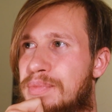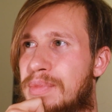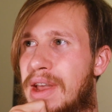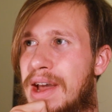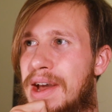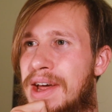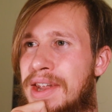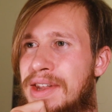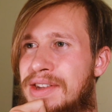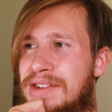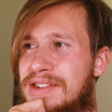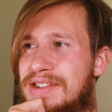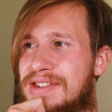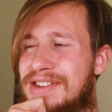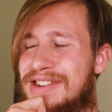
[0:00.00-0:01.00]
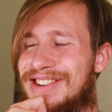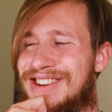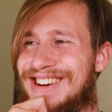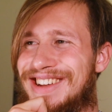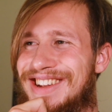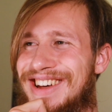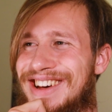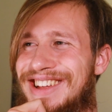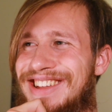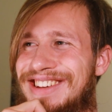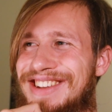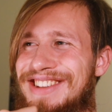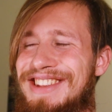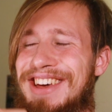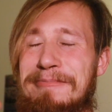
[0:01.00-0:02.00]
And
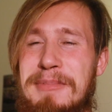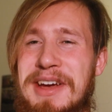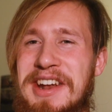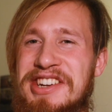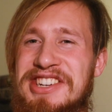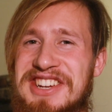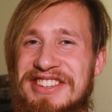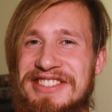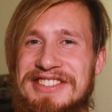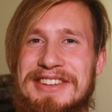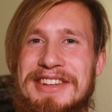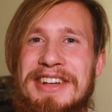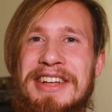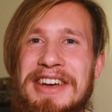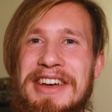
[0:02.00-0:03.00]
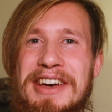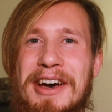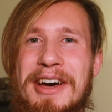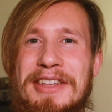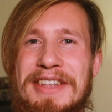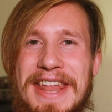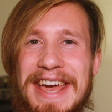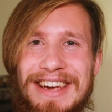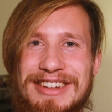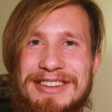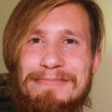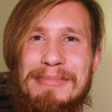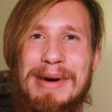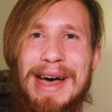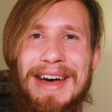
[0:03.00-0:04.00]
they met just a naked
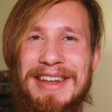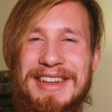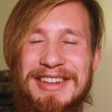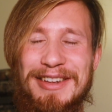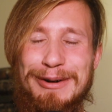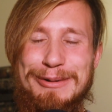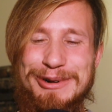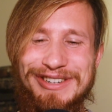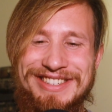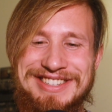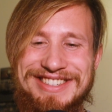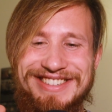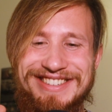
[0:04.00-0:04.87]
man in the woods